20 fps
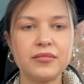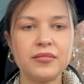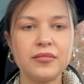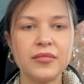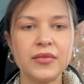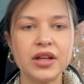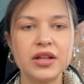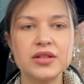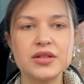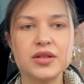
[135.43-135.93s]

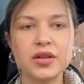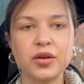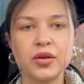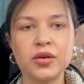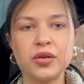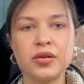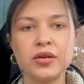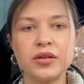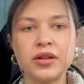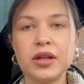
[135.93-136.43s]

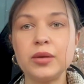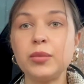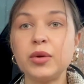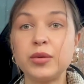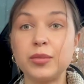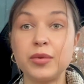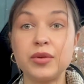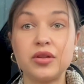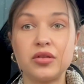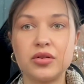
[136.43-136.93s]
So that
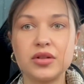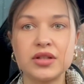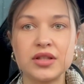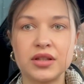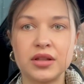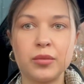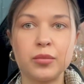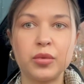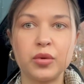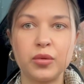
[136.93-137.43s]
might be the reason
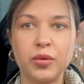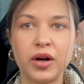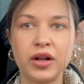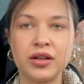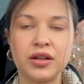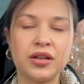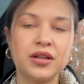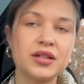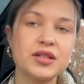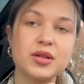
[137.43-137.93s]
number 1,
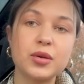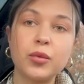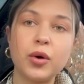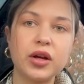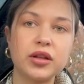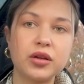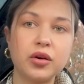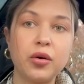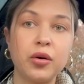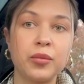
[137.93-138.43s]
and it's
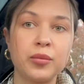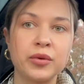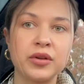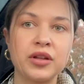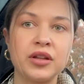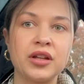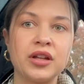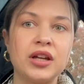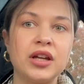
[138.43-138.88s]
quite common.